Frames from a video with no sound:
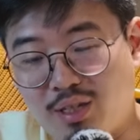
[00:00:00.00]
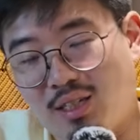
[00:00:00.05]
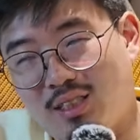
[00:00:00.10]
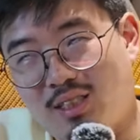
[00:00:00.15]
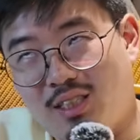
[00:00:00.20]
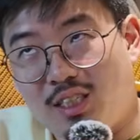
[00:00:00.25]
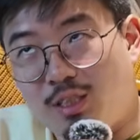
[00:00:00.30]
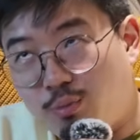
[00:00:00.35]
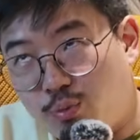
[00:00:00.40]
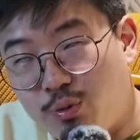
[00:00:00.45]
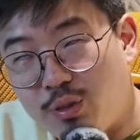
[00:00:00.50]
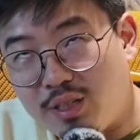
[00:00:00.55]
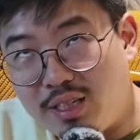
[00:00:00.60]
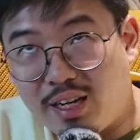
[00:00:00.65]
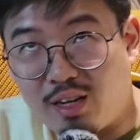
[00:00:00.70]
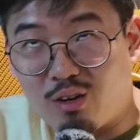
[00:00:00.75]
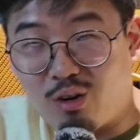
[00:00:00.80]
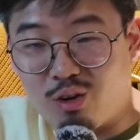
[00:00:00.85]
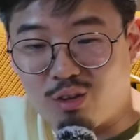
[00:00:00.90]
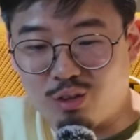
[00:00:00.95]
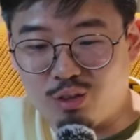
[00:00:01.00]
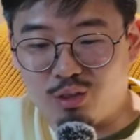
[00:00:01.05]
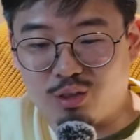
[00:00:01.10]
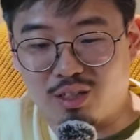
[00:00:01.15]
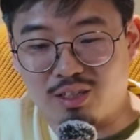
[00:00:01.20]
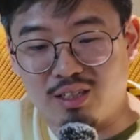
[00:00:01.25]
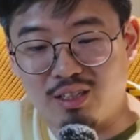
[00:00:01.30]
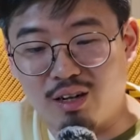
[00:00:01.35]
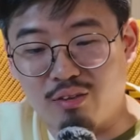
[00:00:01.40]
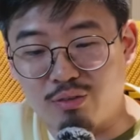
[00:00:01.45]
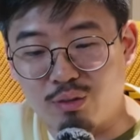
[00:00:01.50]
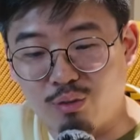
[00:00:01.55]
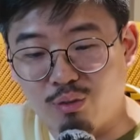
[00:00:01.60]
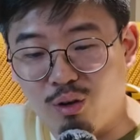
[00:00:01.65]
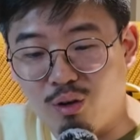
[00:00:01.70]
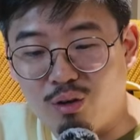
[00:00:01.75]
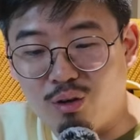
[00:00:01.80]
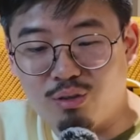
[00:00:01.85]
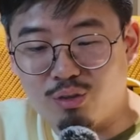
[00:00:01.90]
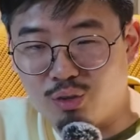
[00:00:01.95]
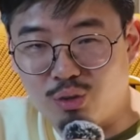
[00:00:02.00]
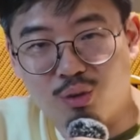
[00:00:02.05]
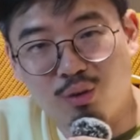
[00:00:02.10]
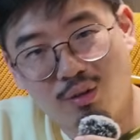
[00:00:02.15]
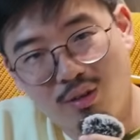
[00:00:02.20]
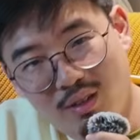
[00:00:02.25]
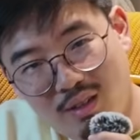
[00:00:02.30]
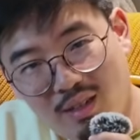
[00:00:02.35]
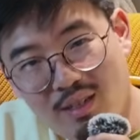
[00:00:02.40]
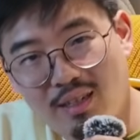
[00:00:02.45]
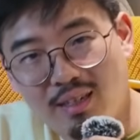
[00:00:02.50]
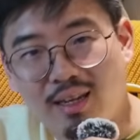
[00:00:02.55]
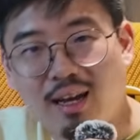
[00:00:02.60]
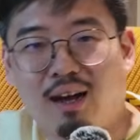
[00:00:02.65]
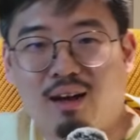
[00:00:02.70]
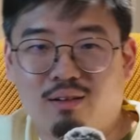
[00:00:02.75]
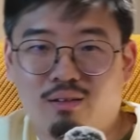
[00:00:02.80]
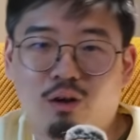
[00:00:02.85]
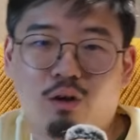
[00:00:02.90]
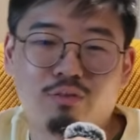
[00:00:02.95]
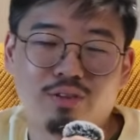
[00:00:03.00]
because these predate Core Constructed after all, so yeah,